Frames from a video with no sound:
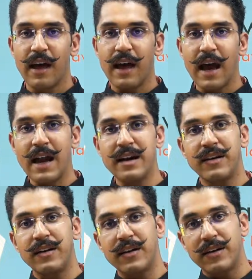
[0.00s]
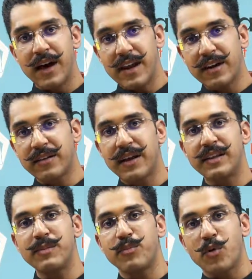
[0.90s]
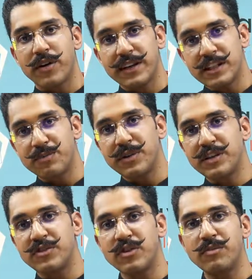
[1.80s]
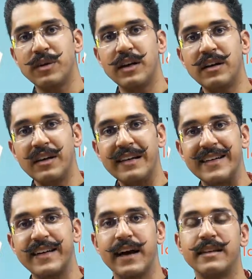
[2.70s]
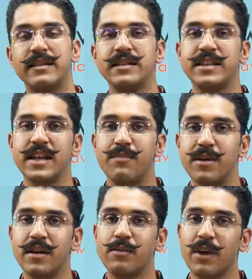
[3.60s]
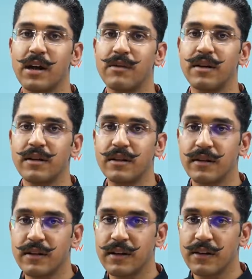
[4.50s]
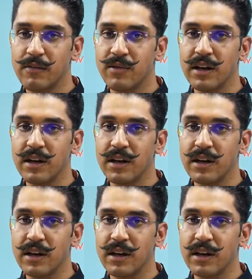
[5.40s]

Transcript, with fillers: and direct that the protest petition be treated as a separate private criminal